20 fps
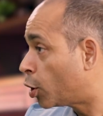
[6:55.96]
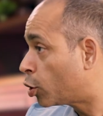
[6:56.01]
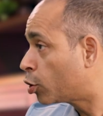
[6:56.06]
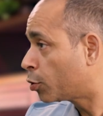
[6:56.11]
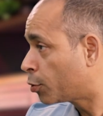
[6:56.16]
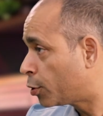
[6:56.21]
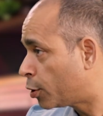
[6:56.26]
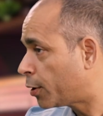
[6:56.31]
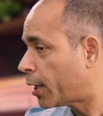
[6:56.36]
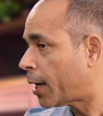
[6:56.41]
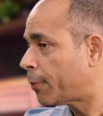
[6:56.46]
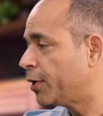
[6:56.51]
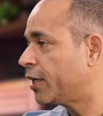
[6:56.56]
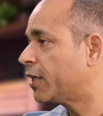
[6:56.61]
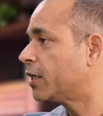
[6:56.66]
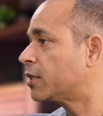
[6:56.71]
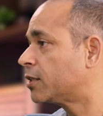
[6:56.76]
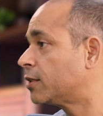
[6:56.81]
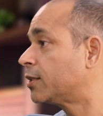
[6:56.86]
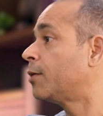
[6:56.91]
not talking about
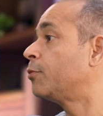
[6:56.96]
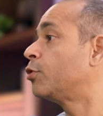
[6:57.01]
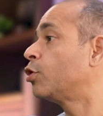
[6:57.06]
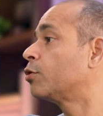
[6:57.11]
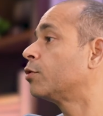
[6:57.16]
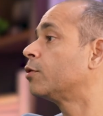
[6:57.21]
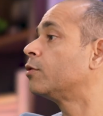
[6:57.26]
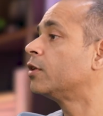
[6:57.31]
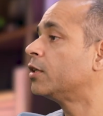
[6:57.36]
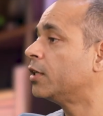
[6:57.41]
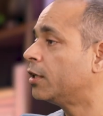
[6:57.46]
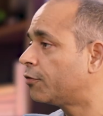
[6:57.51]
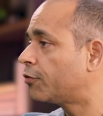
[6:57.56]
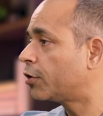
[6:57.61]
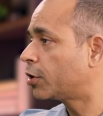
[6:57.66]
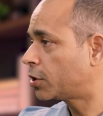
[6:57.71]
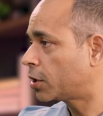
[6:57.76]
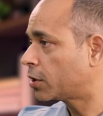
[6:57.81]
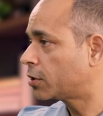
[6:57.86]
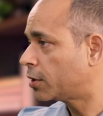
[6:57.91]
applications, I'm talking about the
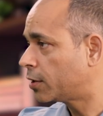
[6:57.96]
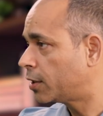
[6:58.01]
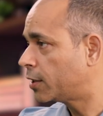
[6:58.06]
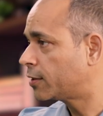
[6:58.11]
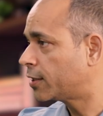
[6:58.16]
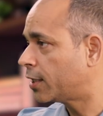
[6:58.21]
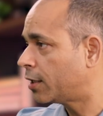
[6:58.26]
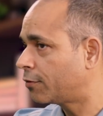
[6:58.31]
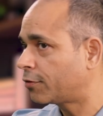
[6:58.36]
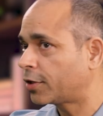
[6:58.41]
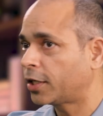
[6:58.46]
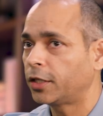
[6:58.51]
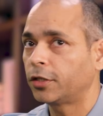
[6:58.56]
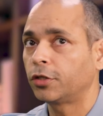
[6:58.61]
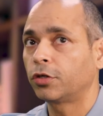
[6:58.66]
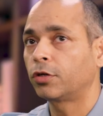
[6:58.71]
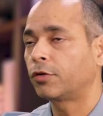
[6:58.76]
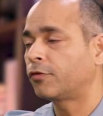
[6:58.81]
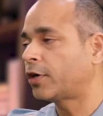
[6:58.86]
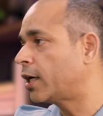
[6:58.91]
infrastructure itself, right?
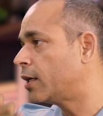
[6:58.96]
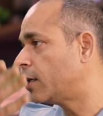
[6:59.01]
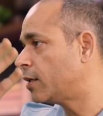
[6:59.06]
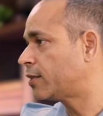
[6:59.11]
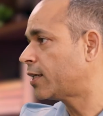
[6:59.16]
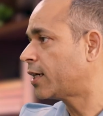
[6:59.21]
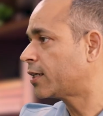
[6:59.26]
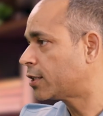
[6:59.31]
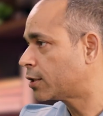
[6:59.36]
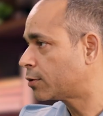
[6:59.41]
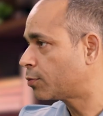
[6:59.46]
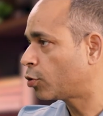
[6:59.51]
Your wireless access